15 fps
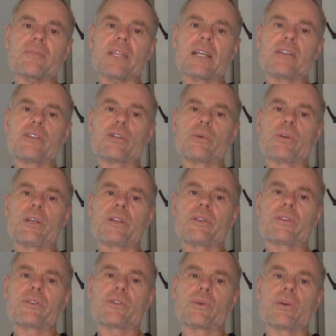and doing
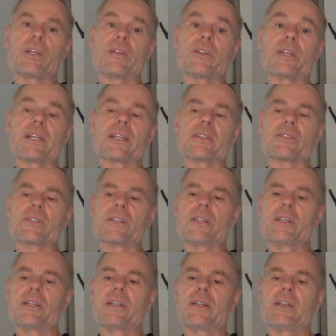things
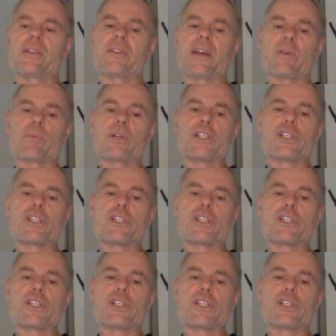that we